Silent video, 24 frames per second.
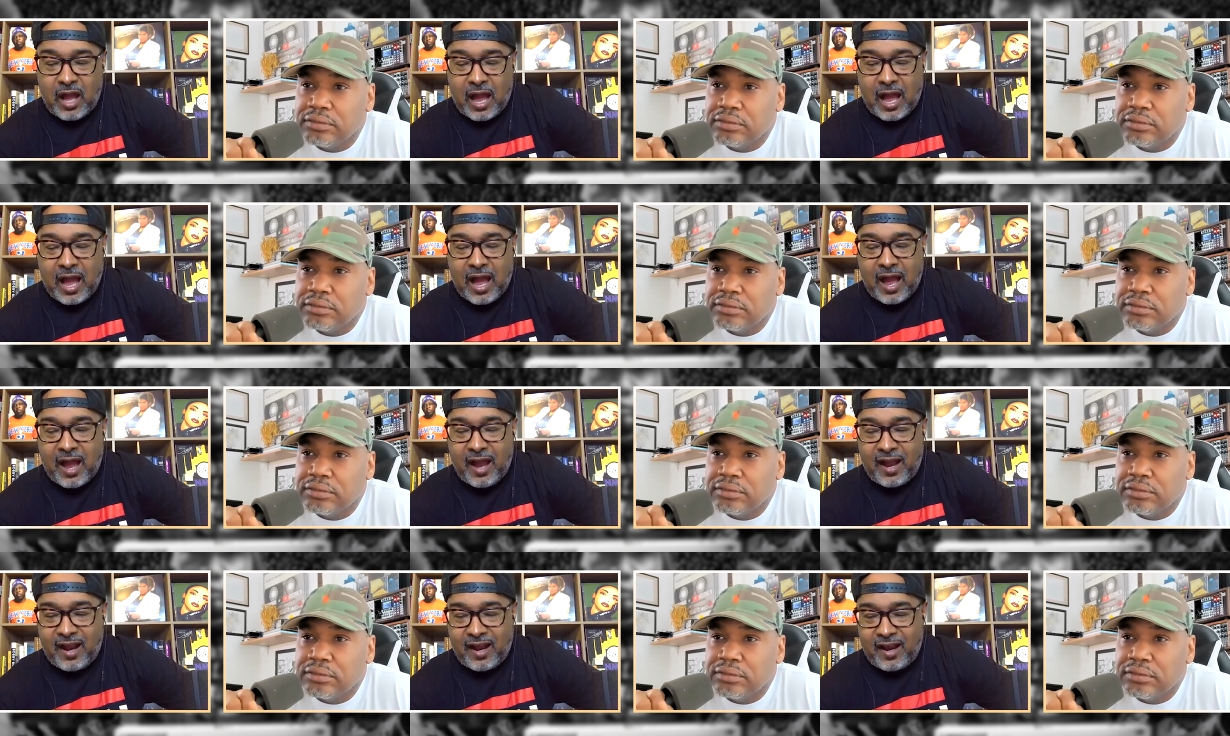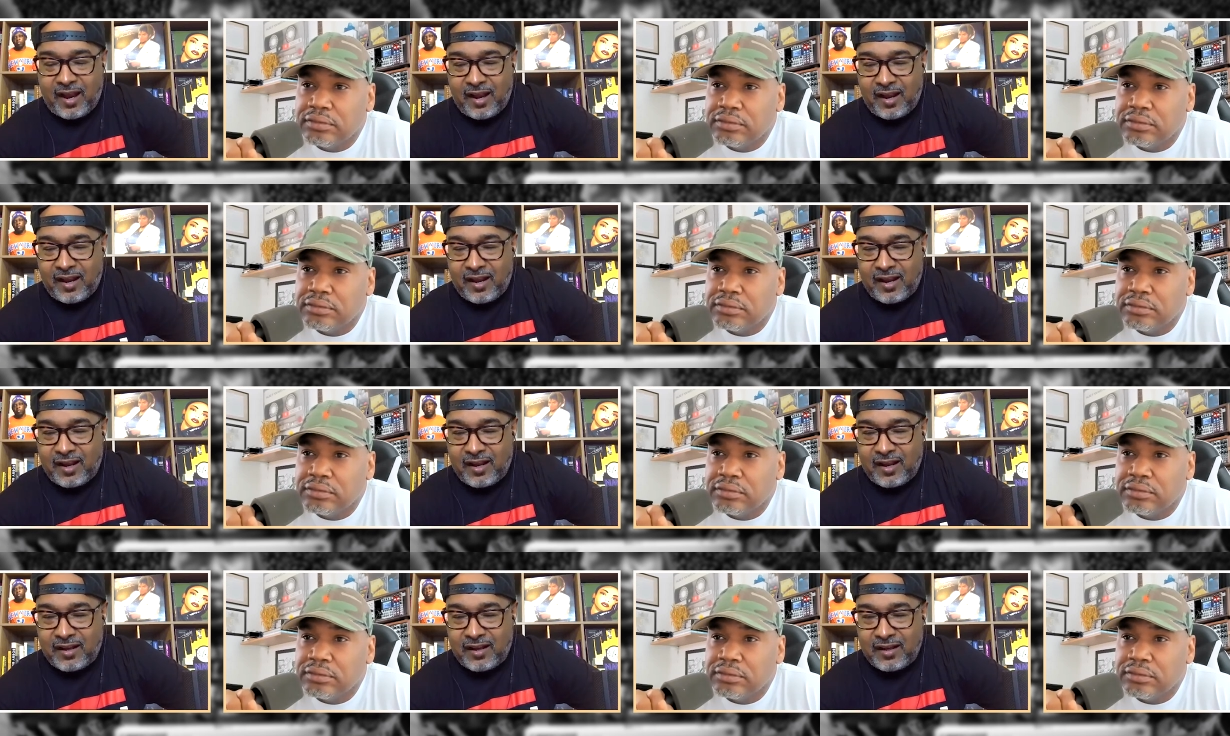Speaker 1: I
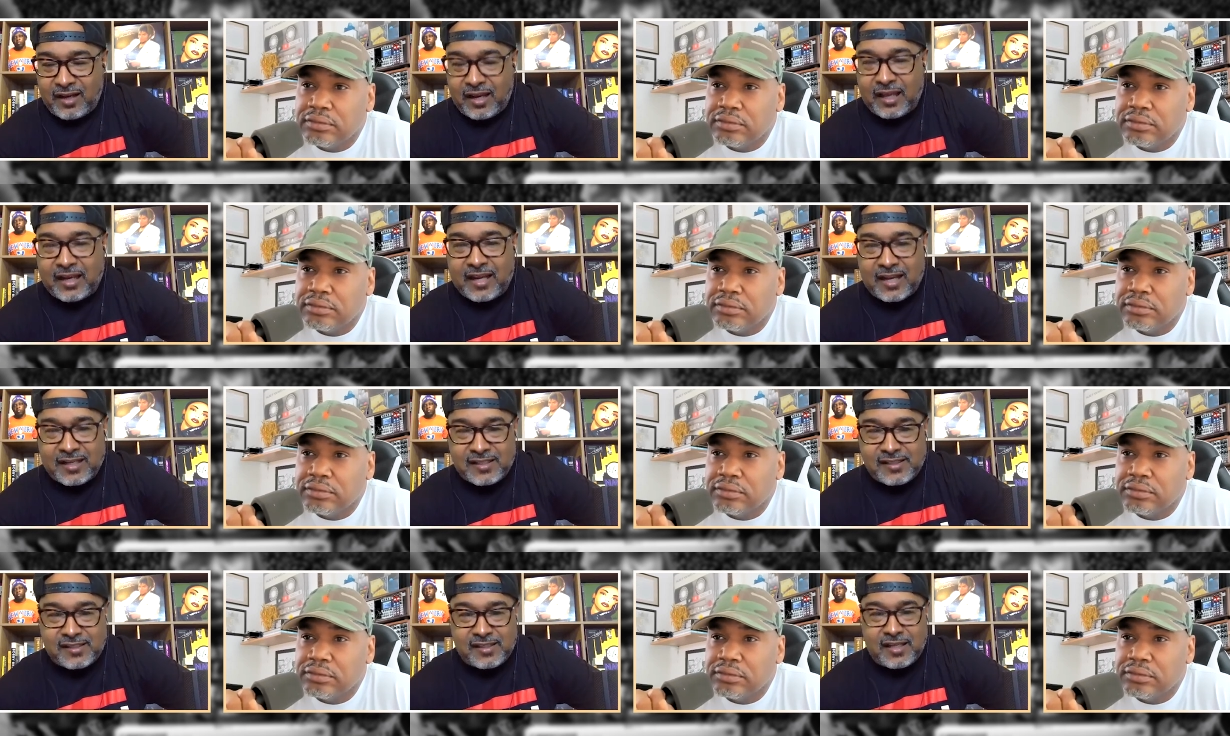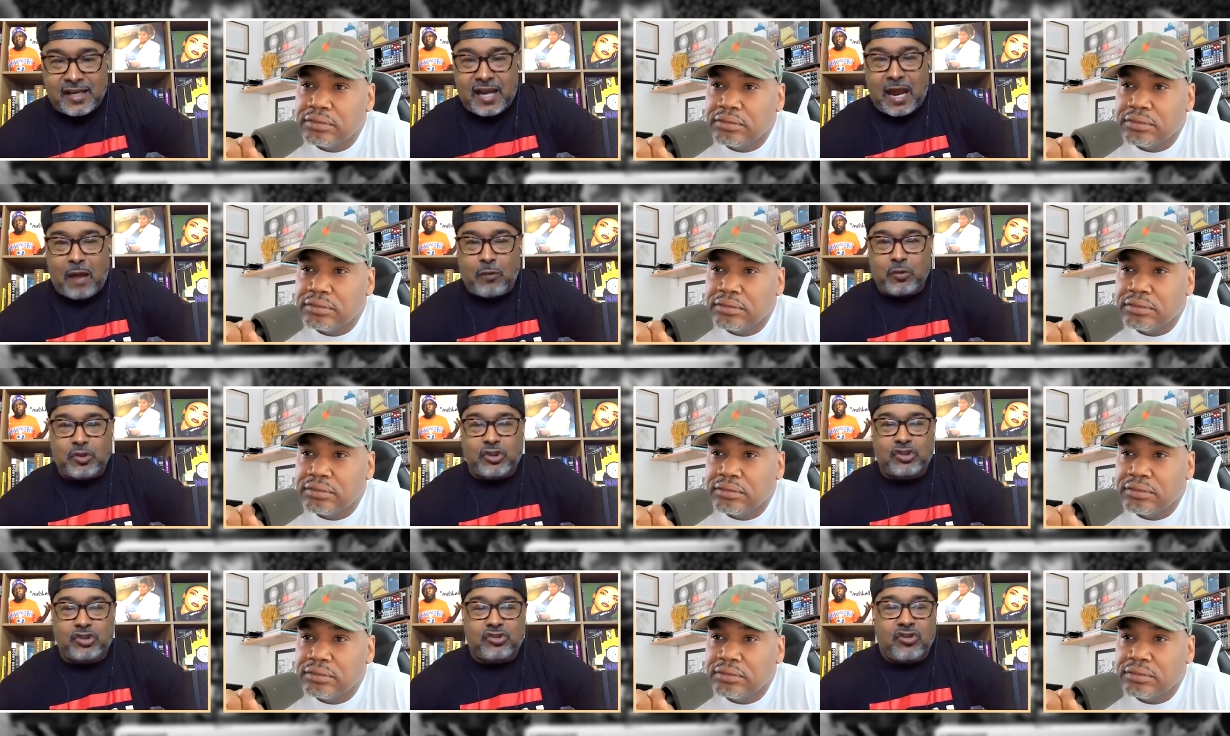like I said, I
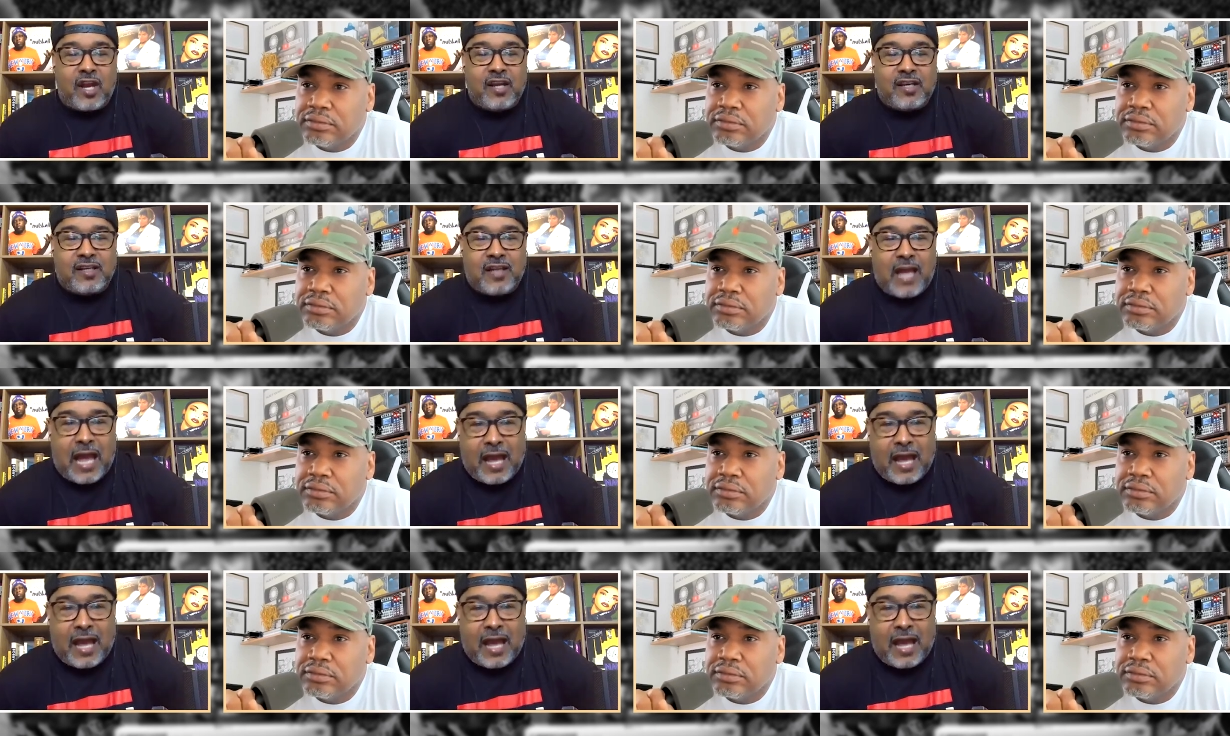was trying to